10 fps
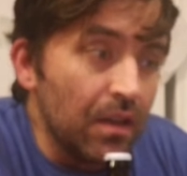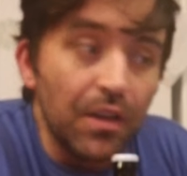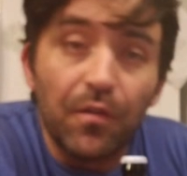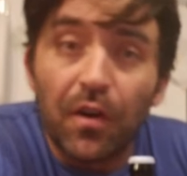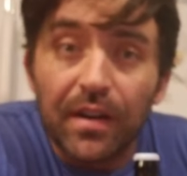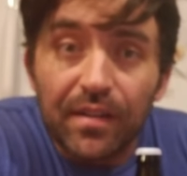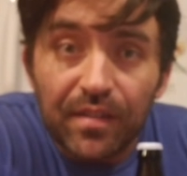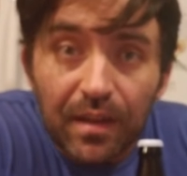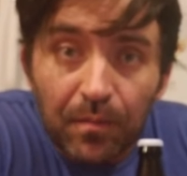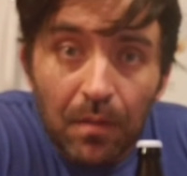You've already
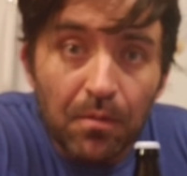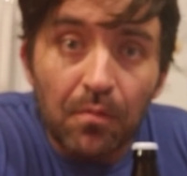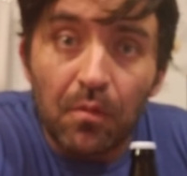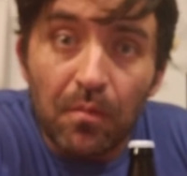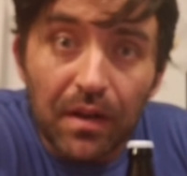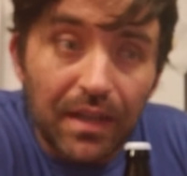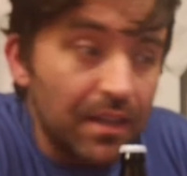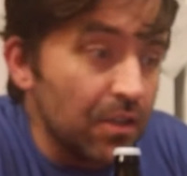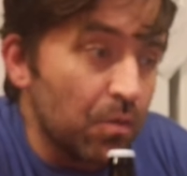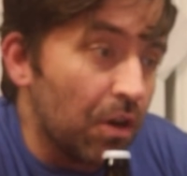seen my Purple Monkey
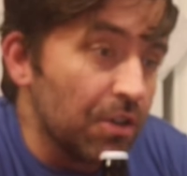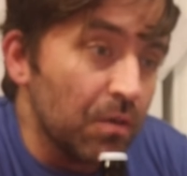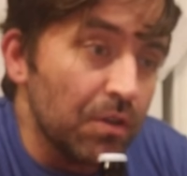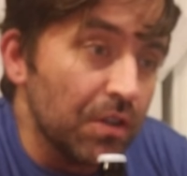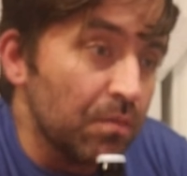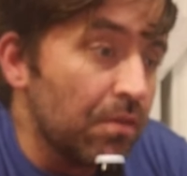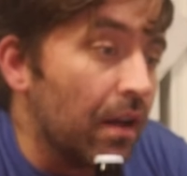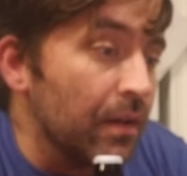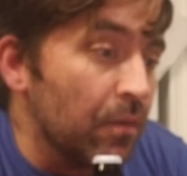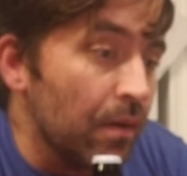dishwasher, which is
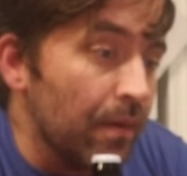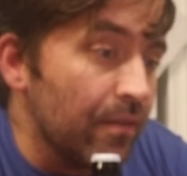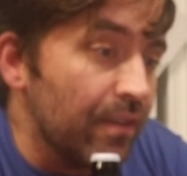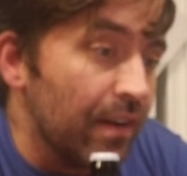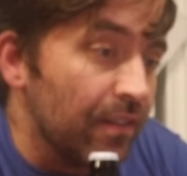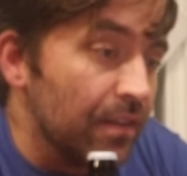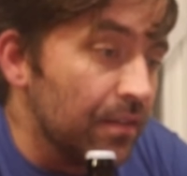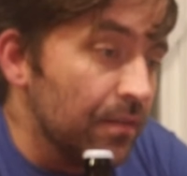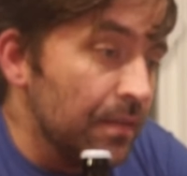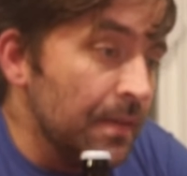probably one of my
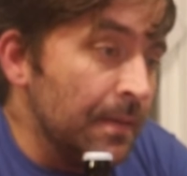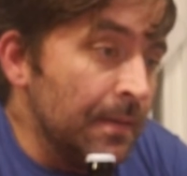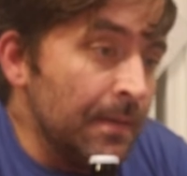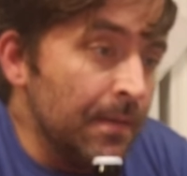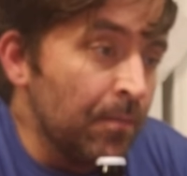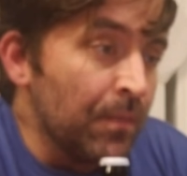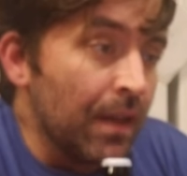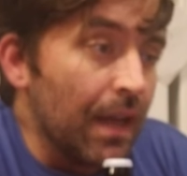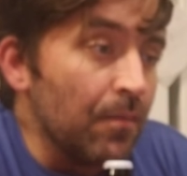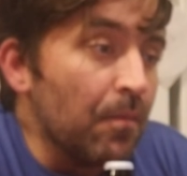favorites,
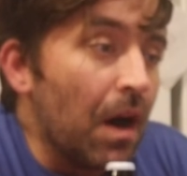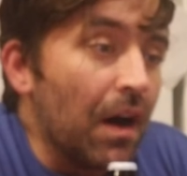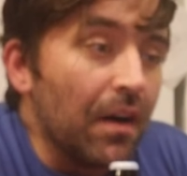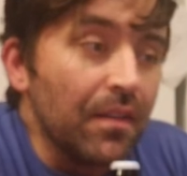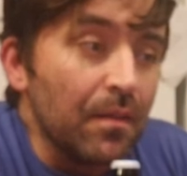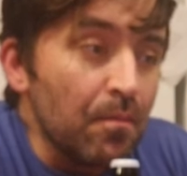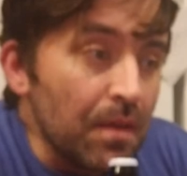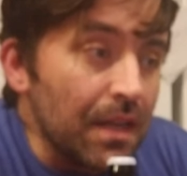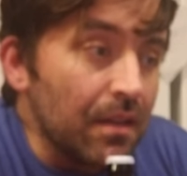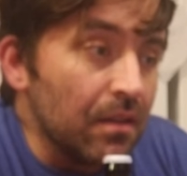and Ma the
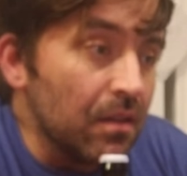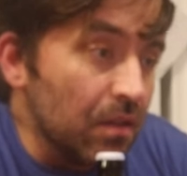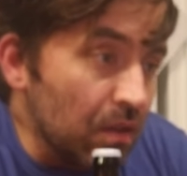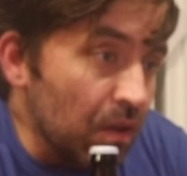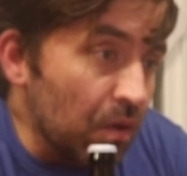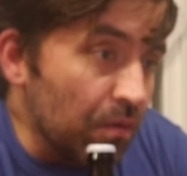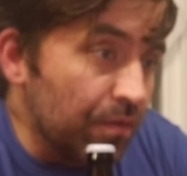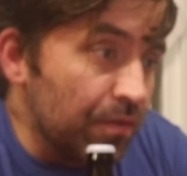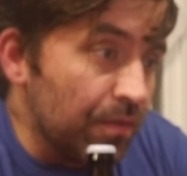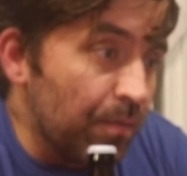Meat
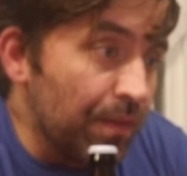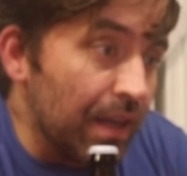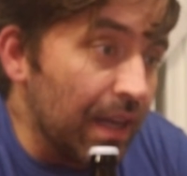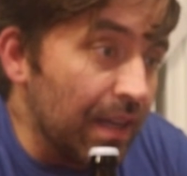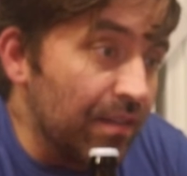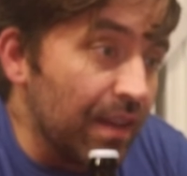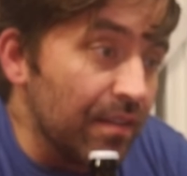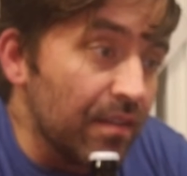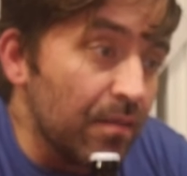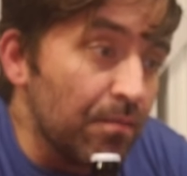Loaf. It says
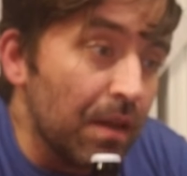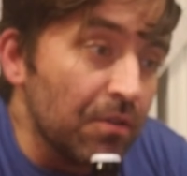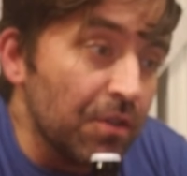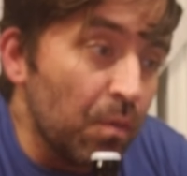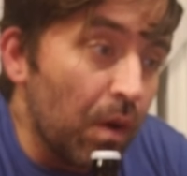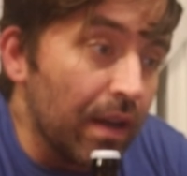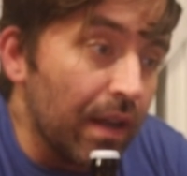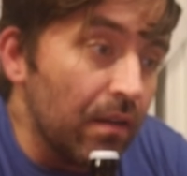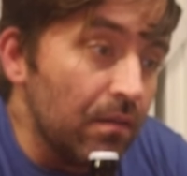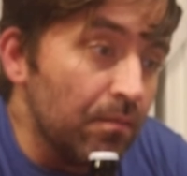it's a Belgian white
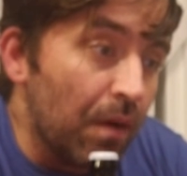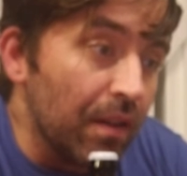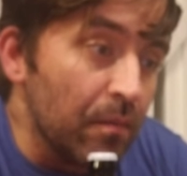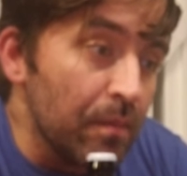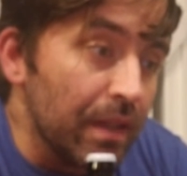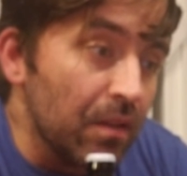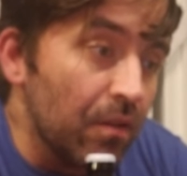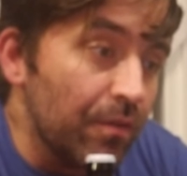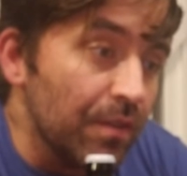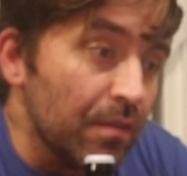ale. Ma the
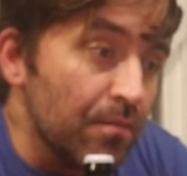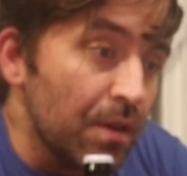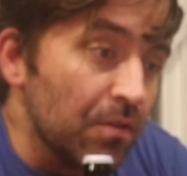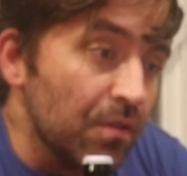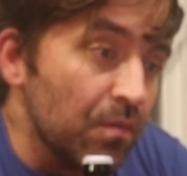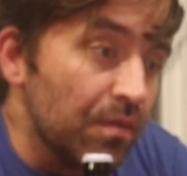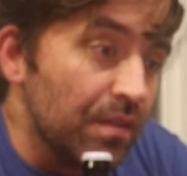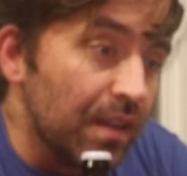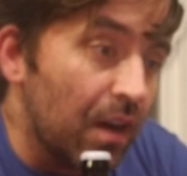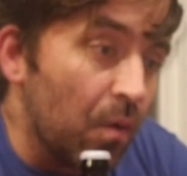Meatloaf is a Belgian
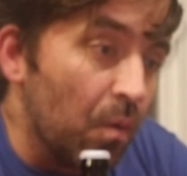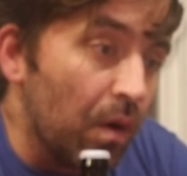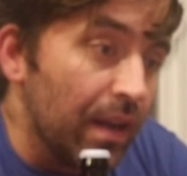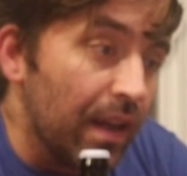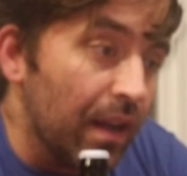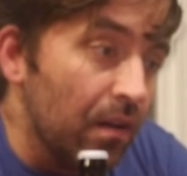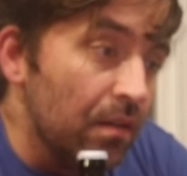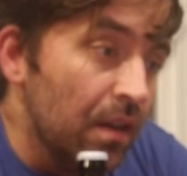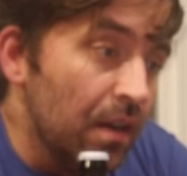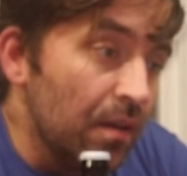style white ale
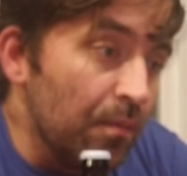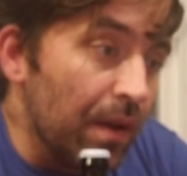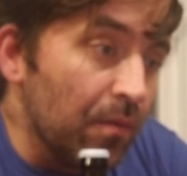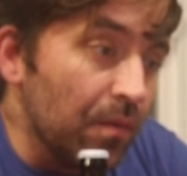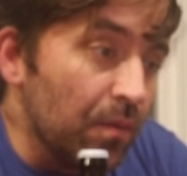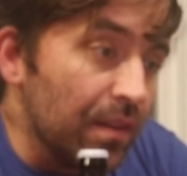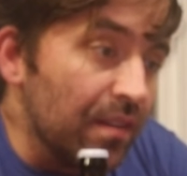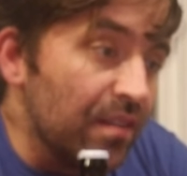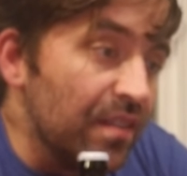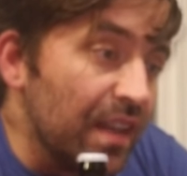made with a
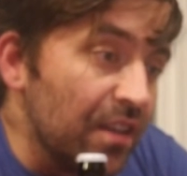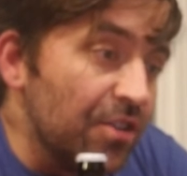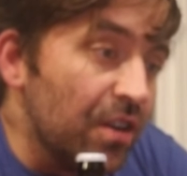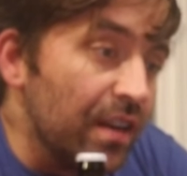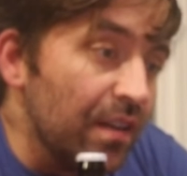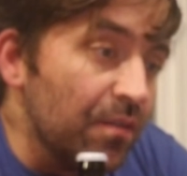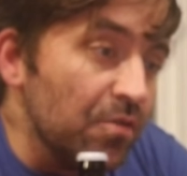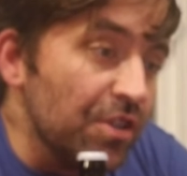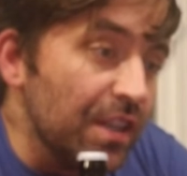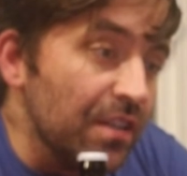signature evil
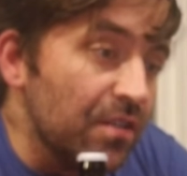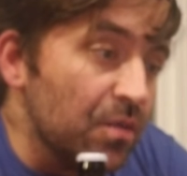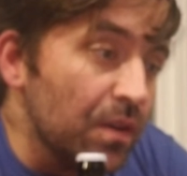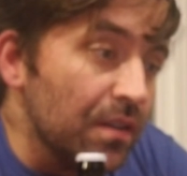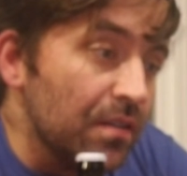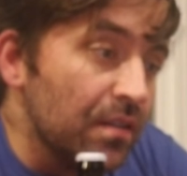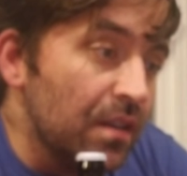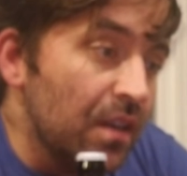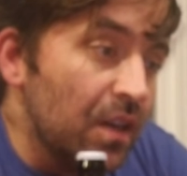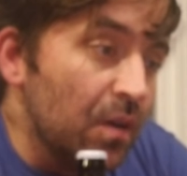genius twist.
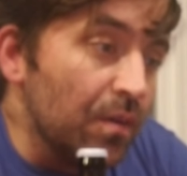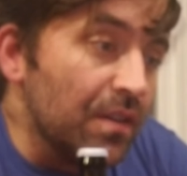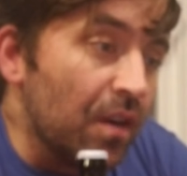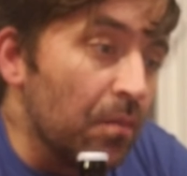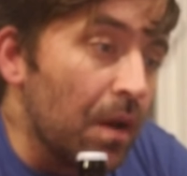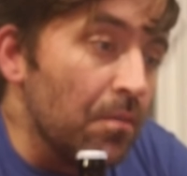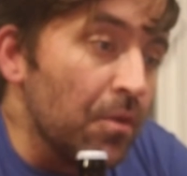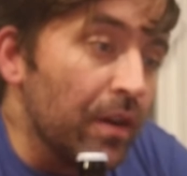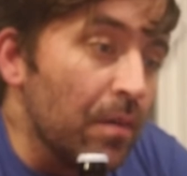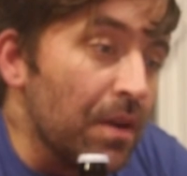We start by
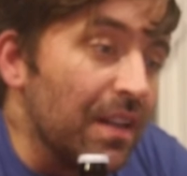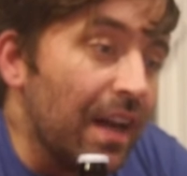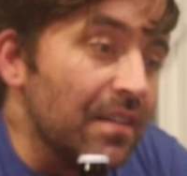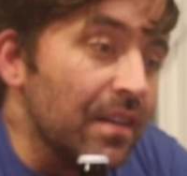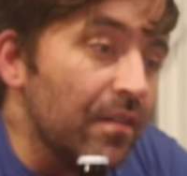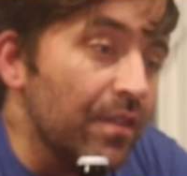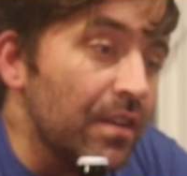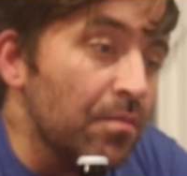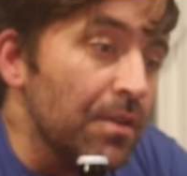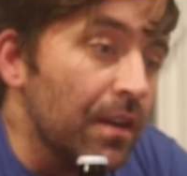brewing up a classic
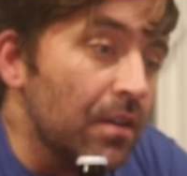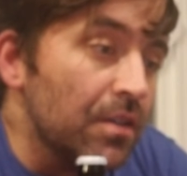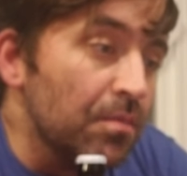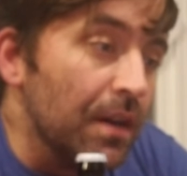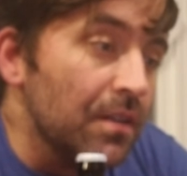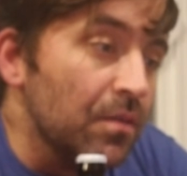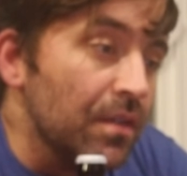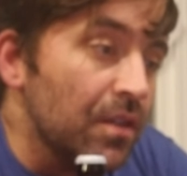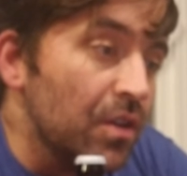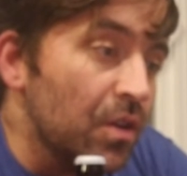wit beer spiced
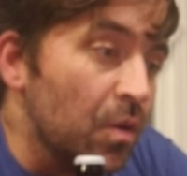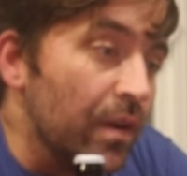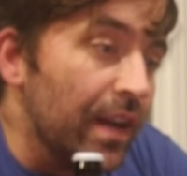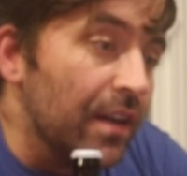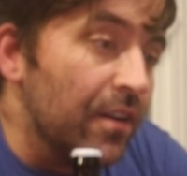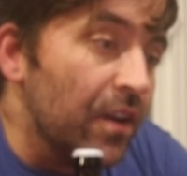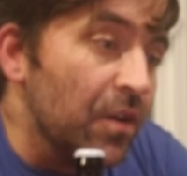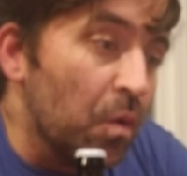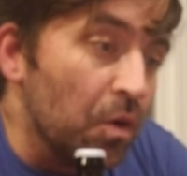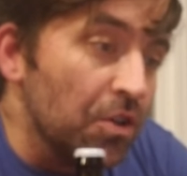with coriander
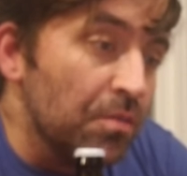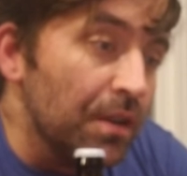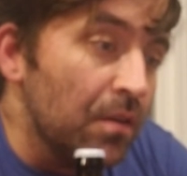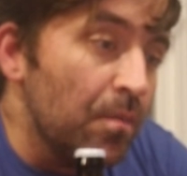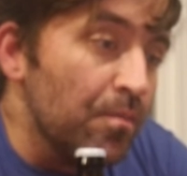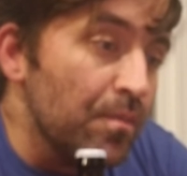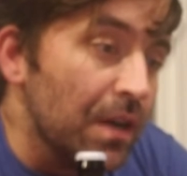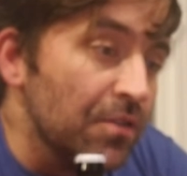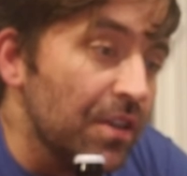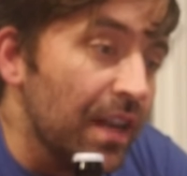and orange peel.
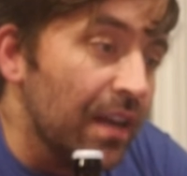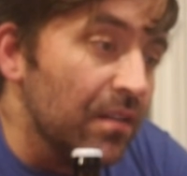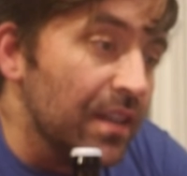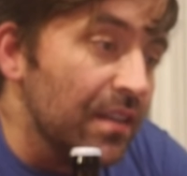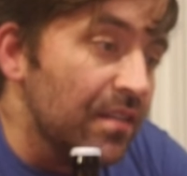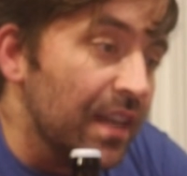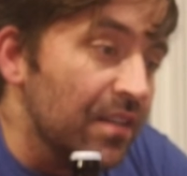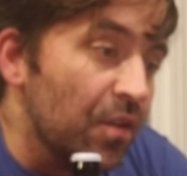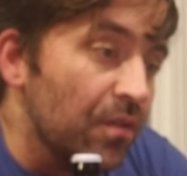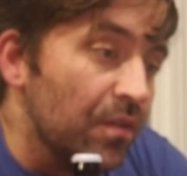Belgian ale yeast
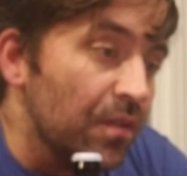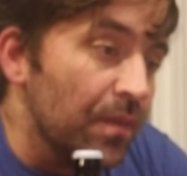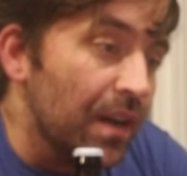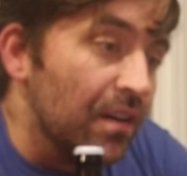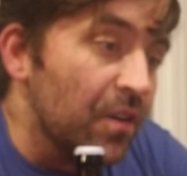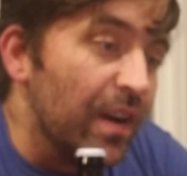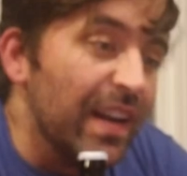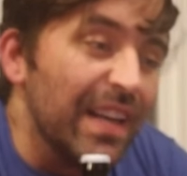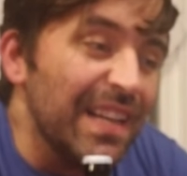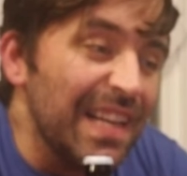takes over from there,
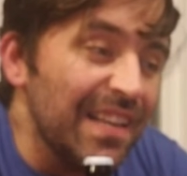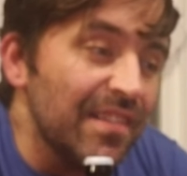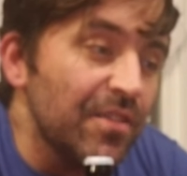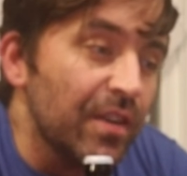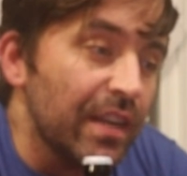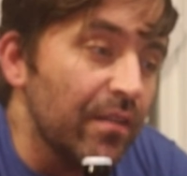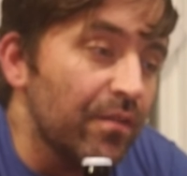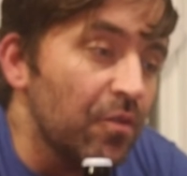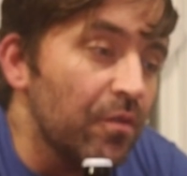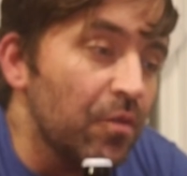creating an easy drinking,
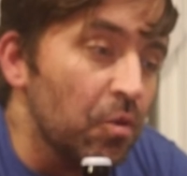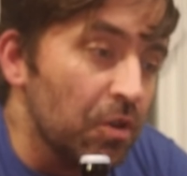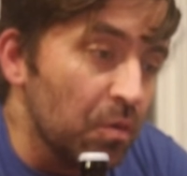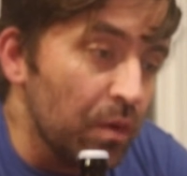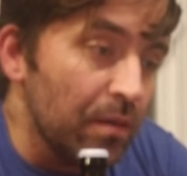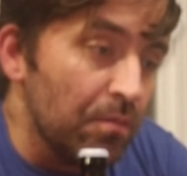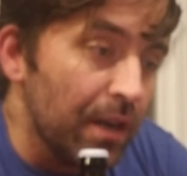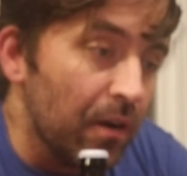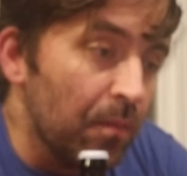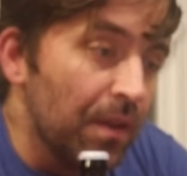fruit forward wheat
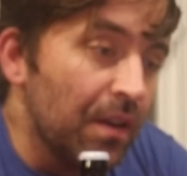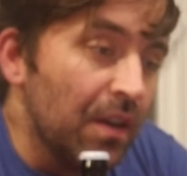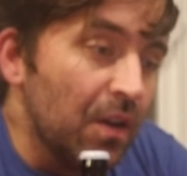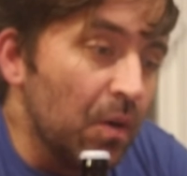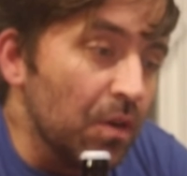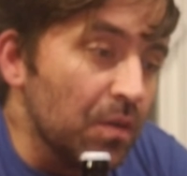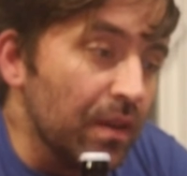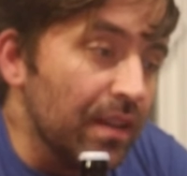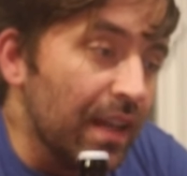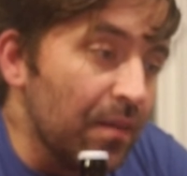beer, which
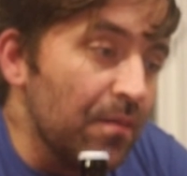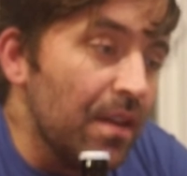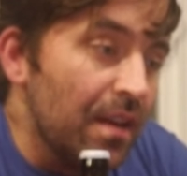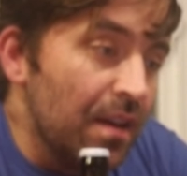we then